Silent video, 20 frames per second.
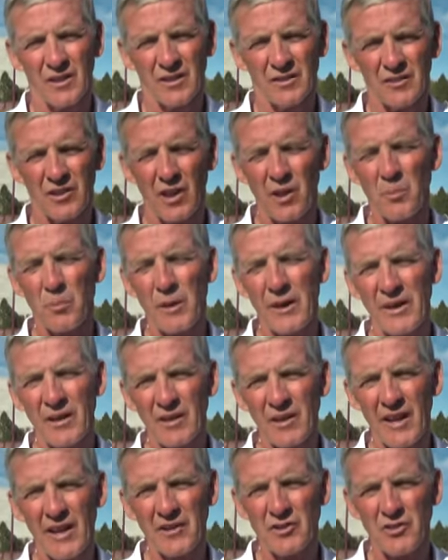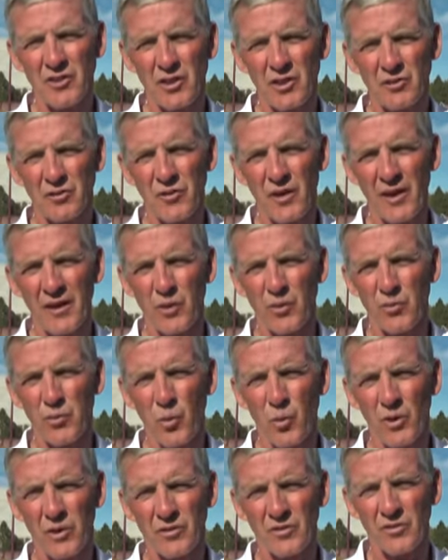celebrating last year's Final
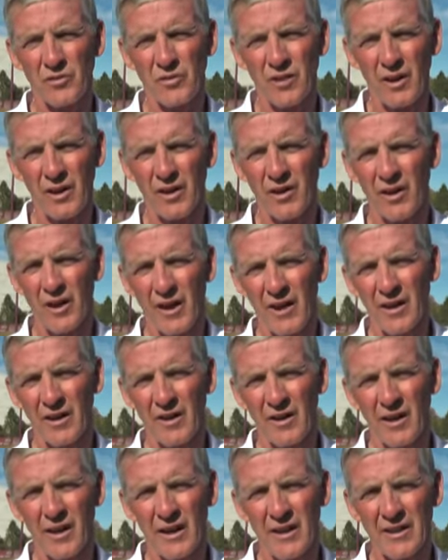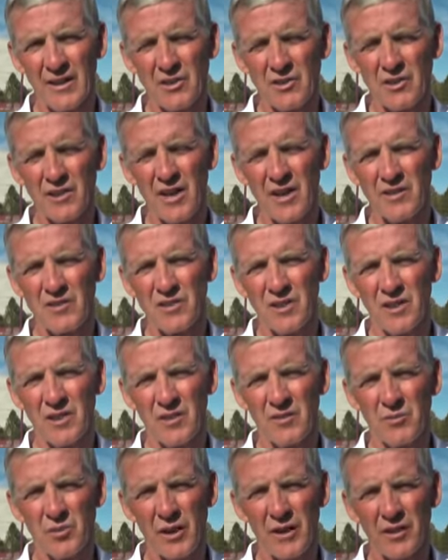Four and
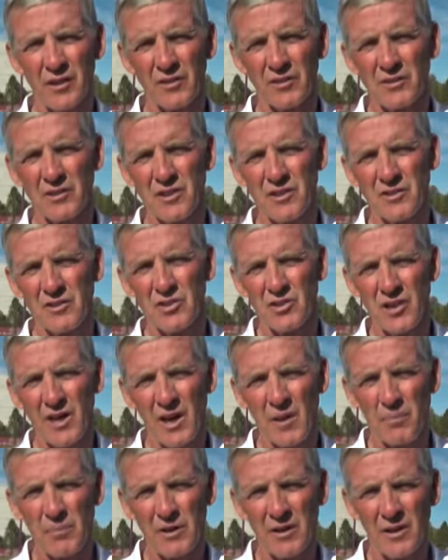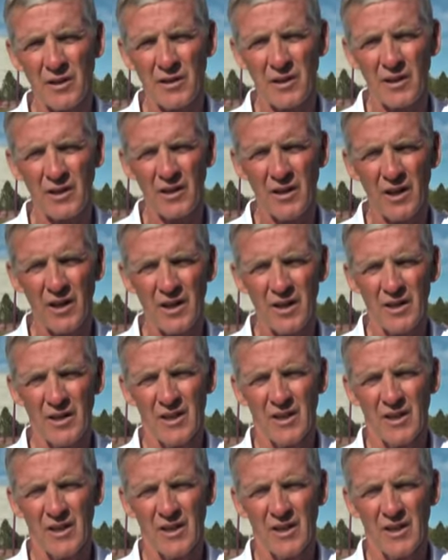ECAC regular season champion, and